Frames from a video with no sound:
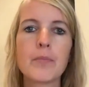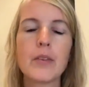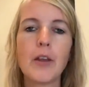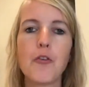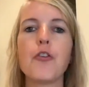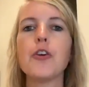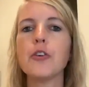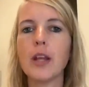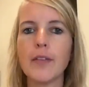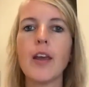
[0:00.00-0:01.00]
They feel
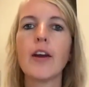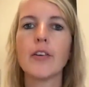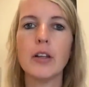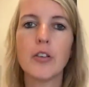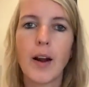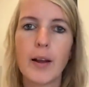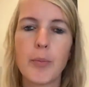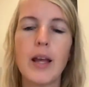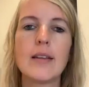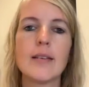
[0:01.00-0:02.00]
that they are in the right
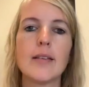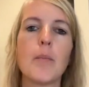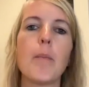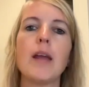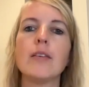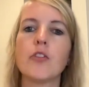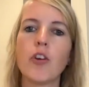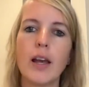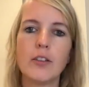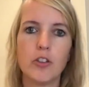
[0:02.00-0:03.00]
place, that they made the
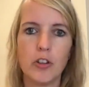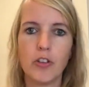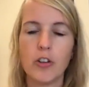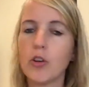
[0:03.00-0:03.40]
right decision.